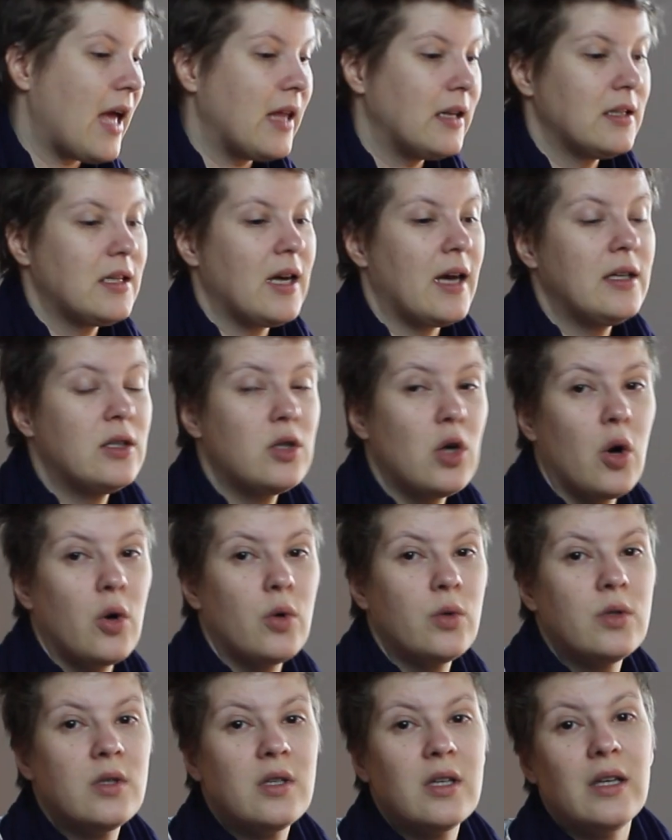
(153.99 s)
and I
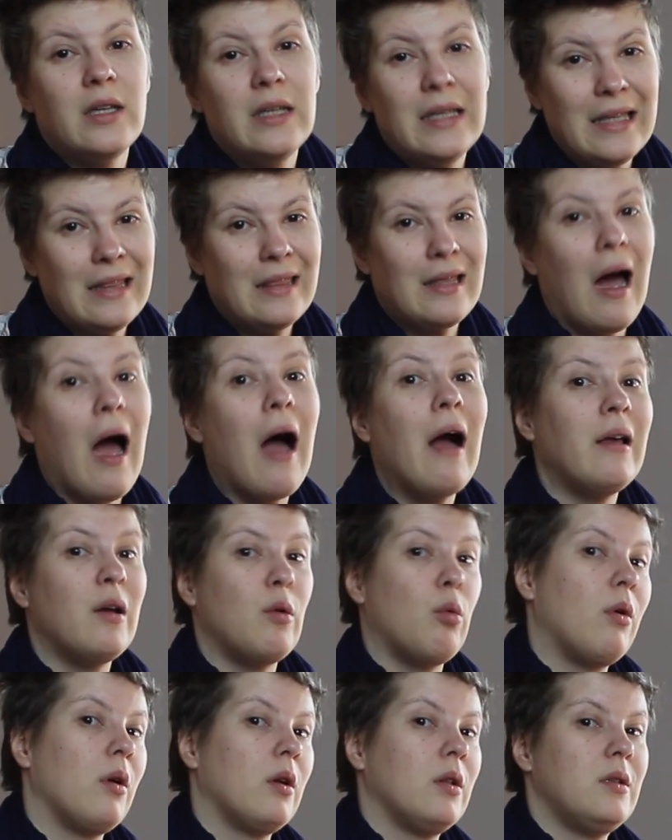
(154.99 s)
don't need the high
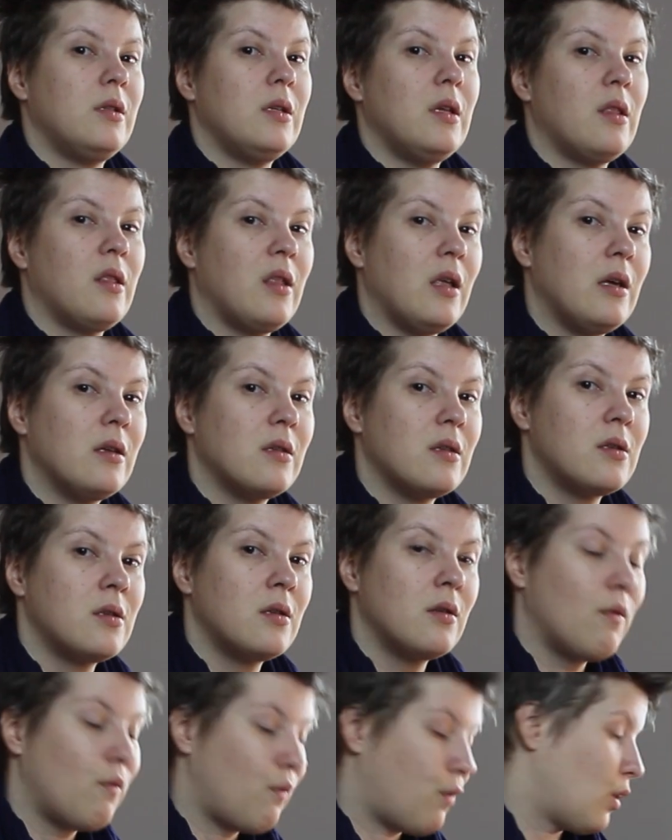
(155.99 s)
quality
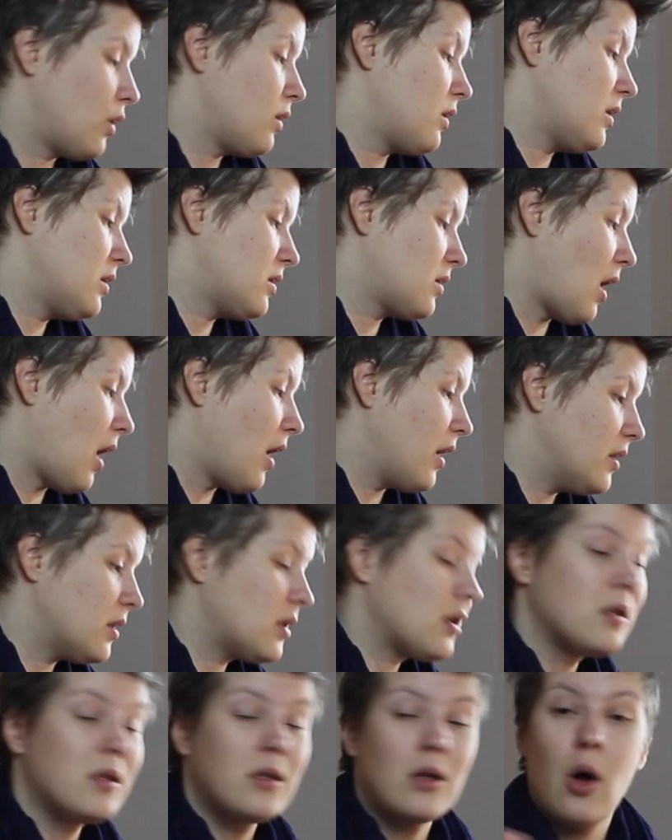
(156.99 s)
things for these
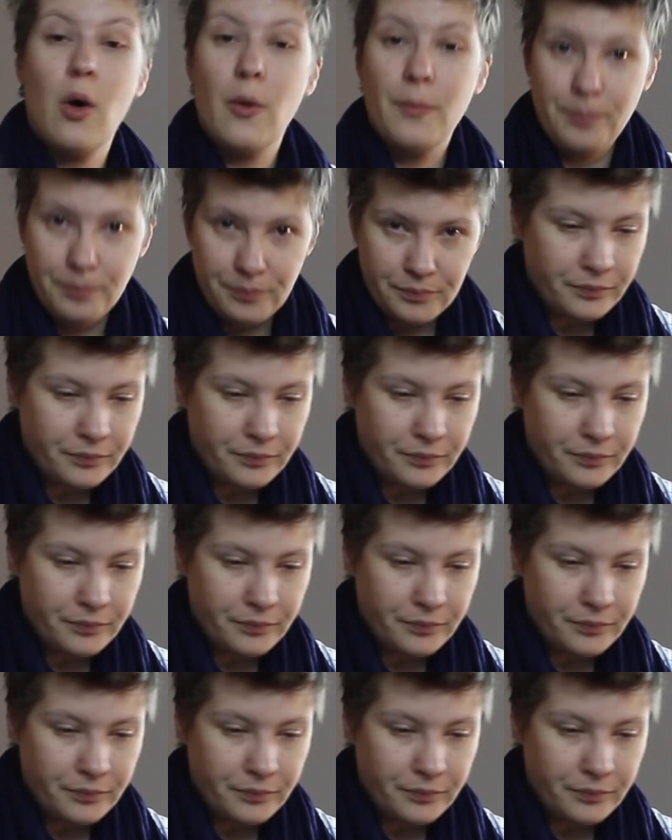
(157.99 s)
kinds. So